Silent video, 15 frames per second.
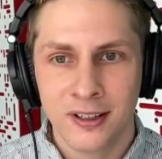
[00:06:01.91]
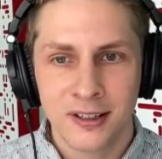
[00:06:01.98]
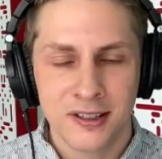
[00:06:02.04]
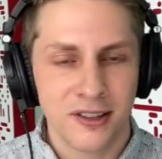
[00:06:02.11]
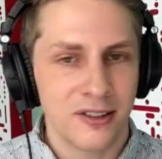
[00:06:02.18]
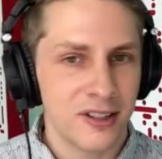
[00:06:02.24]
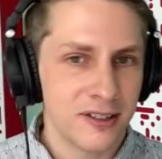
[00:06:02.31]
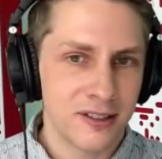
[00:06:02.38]

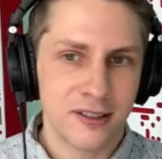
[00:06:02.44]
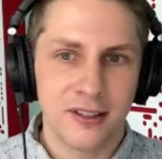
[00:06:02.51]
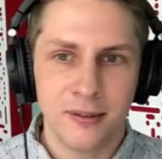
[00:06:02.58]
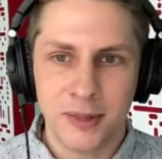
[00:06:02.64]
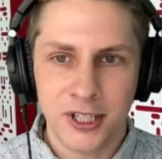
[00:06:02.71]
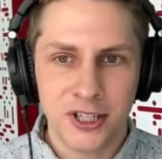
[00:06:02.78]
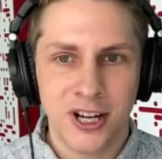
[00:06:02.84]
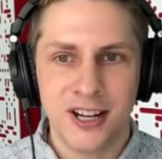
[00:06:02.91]
So this is going to
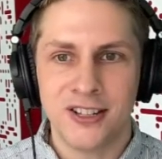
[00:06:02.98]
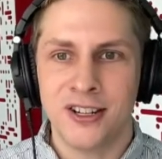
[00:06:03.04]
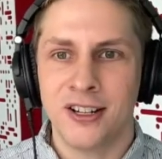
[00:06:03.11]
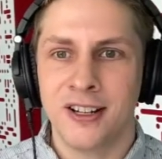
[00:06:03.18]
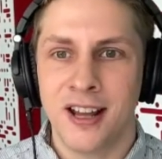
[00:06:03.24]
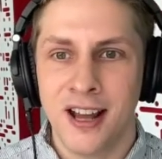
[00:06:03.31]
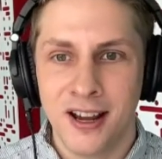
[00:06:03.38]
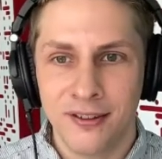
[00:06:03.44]
be
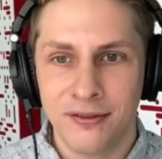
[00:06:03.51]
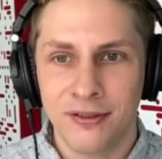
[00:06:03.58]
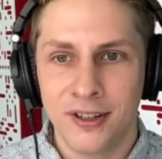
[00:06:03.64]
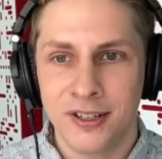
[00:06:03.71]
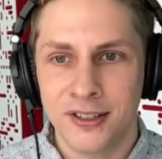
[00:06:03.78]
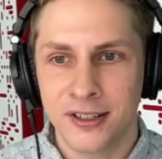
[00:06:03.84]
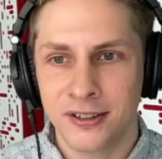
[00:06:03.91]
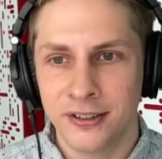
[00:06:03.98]
changing every
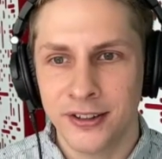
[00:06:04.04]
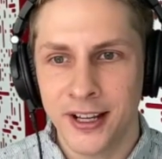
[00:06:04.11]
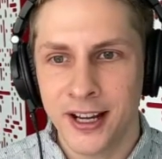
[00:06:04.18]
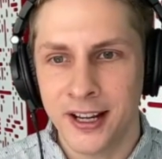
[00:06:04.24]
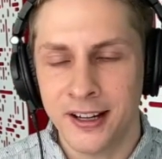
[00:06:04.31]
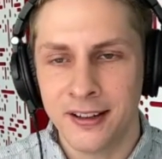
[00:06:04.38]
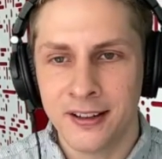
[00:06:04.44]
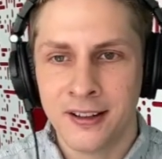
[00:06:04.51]
single
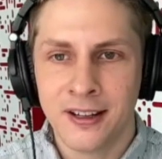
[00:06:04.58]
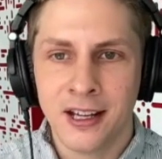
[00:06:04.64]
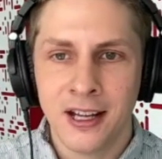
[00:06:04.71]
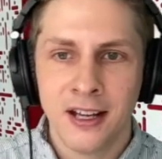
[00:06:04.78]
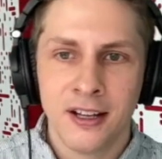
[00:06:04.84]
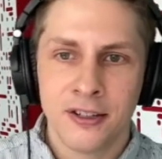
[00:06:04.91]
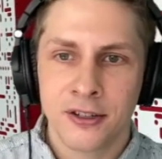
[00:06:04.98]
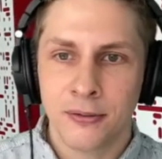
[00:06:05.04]
day.
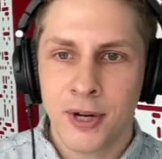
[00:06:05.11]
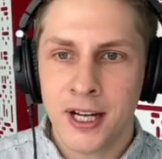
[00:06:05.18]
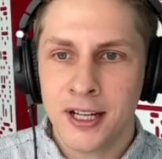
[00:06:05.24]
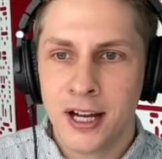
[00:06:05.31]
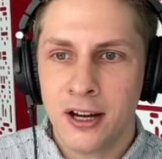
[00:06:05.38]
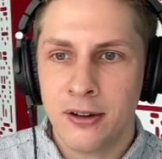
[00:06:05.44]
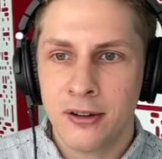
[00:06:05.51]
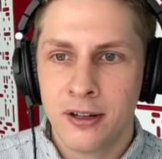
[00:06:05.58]
So right
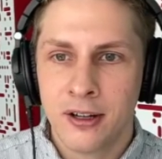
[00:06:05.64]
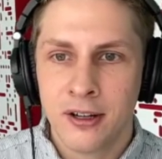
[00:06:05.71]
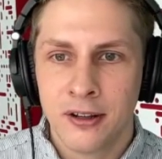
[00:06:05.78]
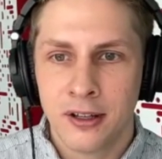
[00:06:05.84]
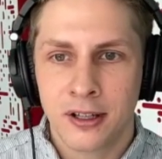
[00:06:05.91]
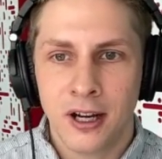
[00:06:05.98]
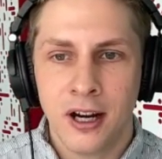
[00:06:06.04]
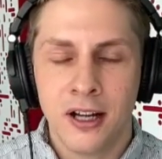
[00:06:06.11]
now,
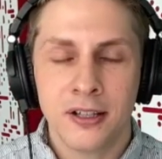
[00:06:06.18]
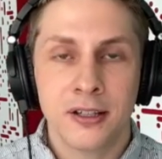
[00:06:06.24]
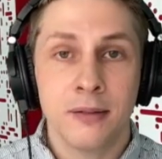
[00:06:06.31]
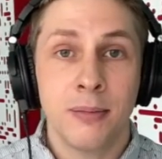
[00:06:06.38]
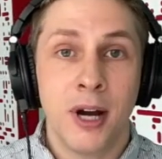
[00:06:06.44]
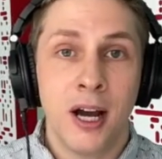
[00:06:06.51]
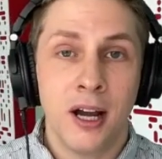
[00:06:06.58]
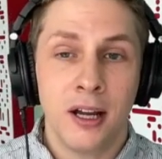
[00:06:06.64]
the cost to
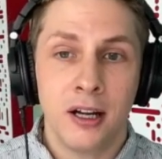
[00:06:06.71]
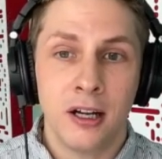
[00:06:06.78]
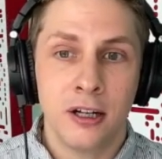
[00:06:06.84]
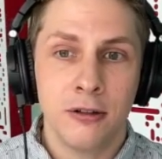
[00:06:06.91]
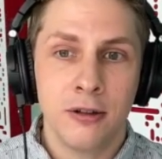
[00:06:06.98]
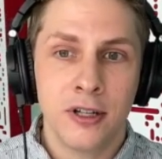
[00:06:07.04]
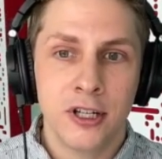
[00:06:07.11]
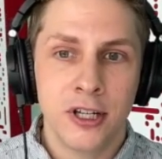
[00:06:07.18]
buy
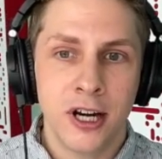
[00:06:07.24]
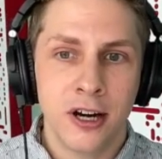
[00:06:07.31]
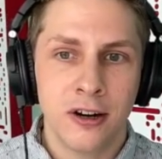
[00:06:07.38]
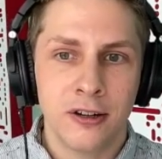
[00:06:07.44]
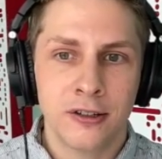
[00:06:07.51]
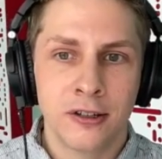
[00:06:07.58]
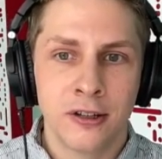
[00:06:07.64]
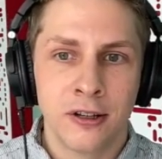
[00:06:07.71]
100
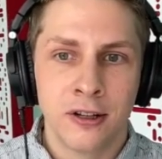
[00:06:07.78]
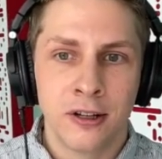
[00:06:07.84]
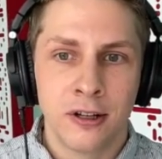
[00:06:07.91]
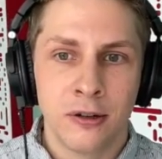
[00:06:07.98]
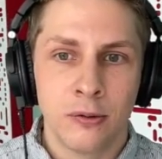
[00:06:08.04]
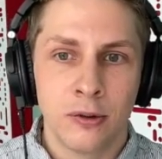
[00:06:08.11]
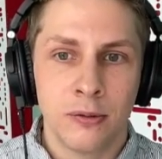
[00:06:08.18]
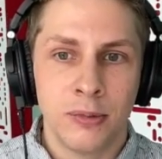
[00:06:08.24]
shares
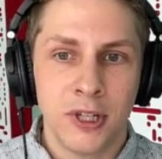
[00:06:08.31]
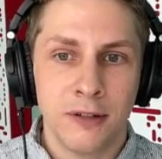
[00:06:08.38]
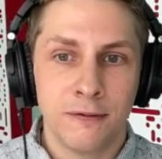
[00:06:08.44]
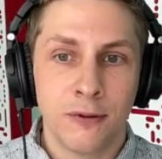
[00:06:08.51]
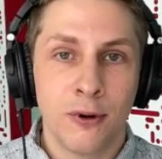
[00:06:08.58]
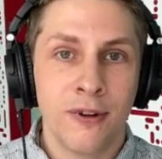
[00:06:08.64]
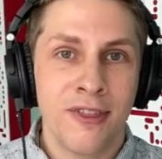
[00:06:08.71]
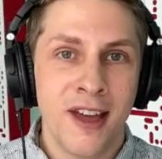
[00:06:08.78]
would be
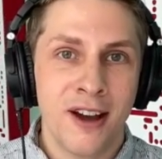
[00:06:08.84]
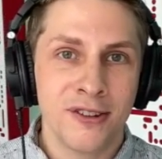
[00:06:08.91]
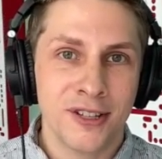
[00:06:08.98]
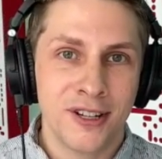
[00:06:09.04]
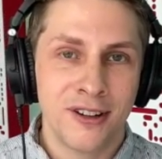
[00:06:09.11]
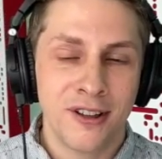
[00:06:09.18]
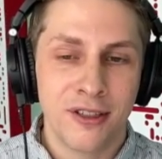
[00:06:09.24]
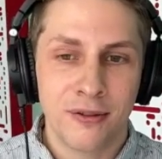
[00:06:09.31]

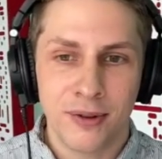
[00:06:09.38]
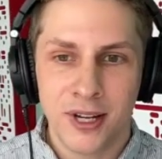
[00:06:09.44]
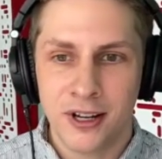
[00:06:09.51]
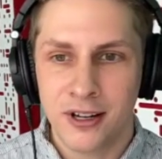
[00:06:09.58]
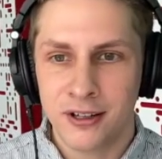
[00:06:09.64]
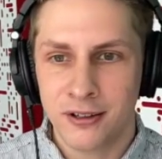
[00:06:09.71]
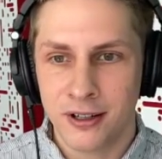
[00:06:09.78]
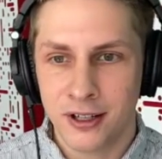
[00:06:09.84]

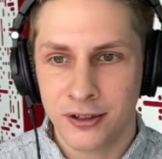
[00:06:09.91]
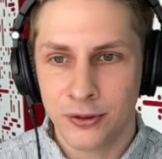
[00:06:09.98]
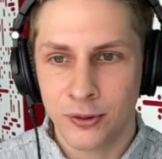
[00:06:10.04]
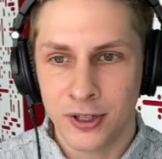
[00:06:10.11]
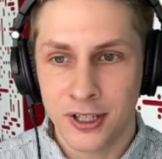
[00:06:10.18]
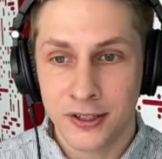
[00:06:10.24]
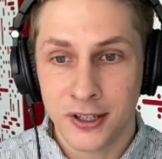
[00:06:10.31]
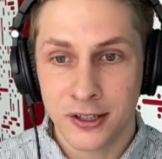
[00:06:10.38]

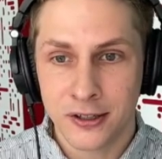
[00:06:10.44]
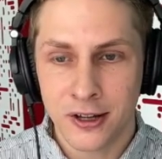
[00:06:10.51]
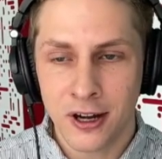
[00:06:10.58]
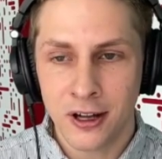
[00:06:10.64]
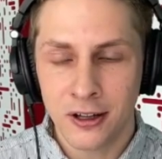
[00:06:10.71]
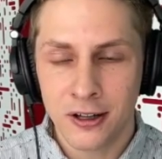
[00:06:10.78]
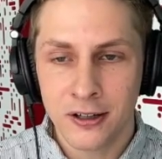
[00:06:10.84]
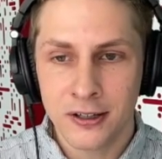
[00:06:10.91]

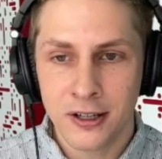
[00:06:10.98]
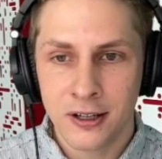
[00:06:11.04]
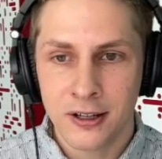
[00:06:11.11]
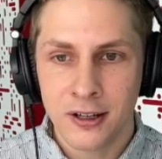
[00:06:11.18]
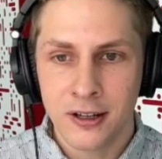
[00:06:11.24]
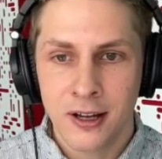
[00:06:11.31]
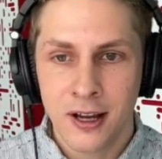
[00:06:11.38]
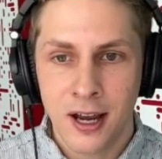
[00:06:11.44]
$4,326.
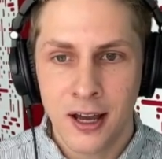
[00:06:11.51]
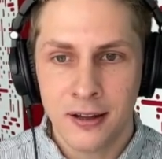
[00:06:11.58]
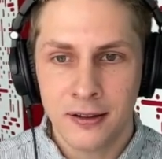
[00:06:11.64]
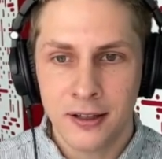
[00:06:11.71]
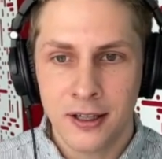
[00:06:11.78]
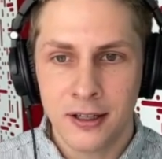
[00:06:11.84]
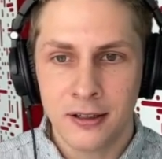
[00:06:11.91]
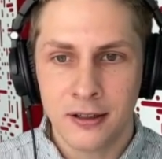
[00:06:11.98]
And
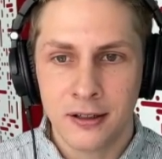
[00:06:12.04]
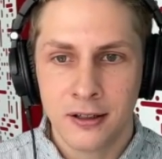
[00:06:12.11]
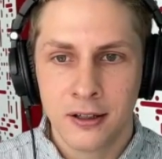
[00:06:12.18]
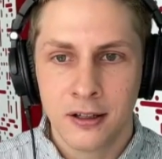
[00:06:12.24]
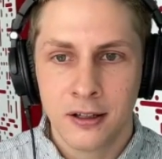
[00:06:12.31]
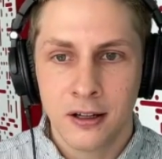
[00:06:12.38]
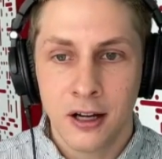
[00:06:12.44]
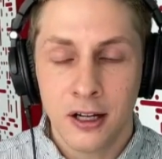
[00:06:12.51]
then
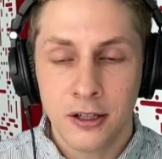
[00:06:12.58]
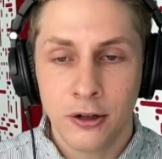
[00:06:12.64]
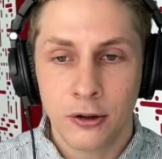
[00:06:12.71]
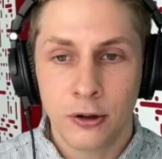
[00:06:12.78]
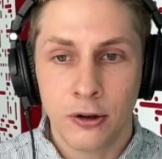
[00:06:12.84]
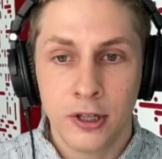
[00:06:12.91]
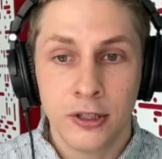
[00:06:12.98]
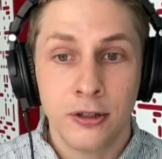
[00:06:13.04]
you're
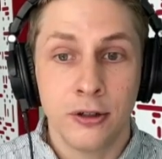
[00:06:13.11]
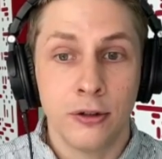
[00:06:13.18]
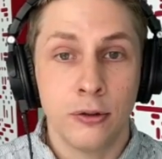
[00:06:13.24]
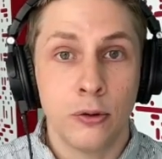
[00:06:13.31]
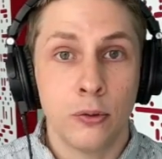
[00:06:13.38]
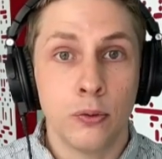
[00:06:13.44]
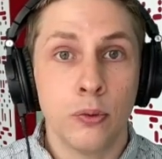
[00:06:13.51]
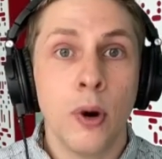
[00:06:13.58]
going
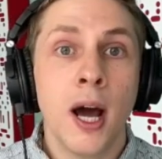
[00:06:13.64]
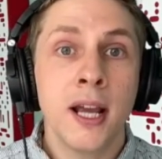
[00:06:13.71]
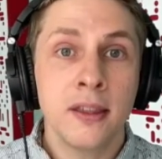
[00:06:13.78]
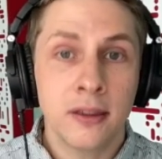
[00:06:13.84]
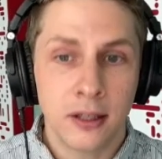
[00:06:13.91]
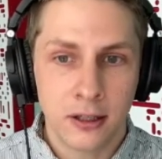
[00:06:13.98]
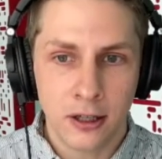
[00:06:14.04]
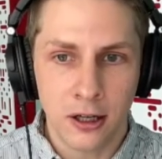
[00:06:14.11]
to
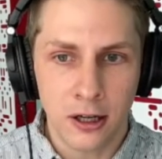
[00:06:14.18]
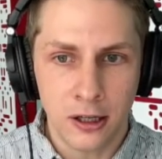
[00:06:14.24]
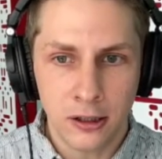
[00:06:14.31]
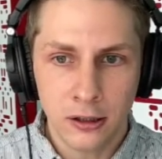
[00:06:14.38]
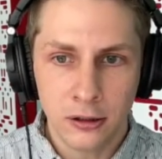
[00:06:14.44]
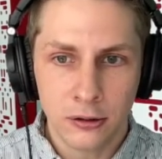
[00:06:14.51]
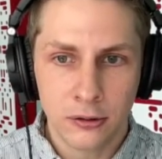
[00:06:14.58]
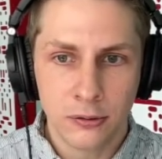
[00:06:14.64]
write the
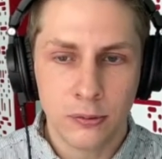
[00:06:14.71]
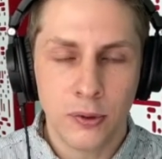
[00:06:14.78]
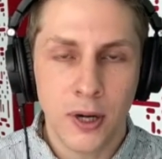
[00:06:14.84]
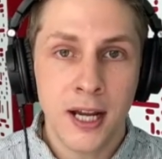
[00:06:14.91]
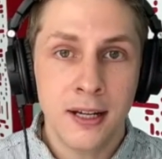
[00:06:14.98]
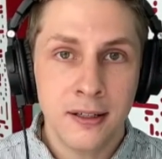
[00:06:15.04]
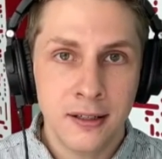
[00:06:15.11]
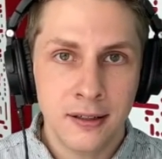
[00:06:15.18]
call.
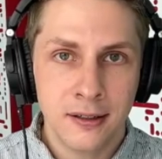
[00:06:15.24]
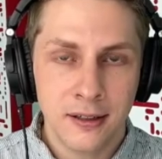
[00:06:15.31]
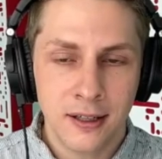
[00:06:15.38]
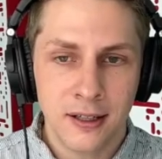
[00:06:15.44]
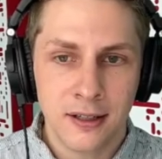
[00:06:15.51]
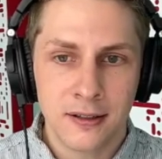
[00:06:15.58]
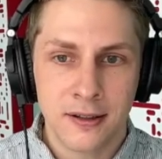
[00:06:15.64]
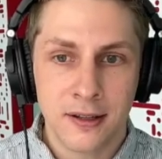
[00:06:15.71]
Write
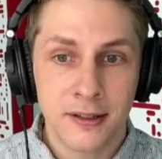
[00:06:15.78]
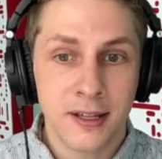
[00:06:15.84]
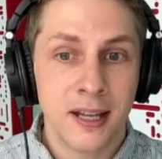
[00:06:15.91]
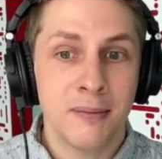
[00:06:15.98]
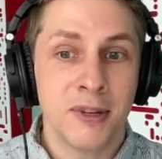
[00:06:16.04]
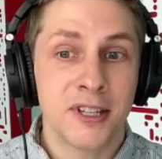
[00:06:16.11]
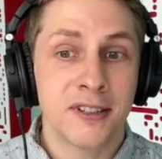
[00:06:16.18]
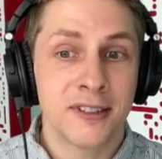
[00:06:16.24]
is the
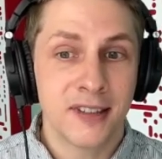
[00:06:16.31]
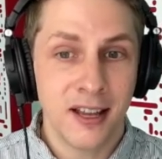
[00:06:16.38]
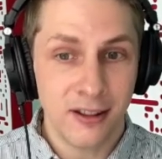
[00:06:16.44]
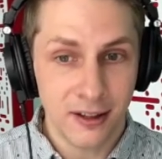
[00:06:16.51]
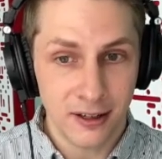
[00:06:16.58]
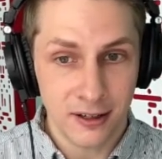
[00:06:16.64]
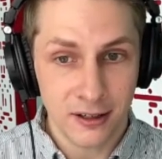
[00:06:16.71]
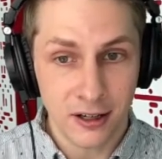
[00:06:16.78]
same as
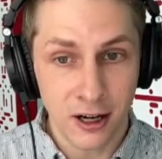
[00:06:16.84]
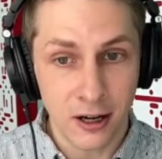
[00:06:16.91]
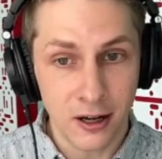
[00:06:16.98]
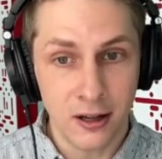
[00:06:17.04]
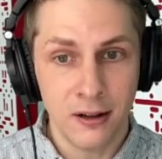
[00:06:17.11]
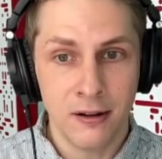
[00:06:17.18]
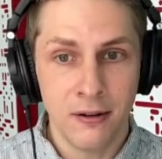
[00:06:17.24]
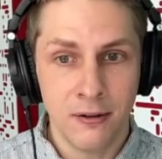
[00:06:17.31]
selling a
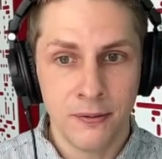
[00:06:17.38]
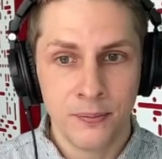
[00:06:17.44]
call.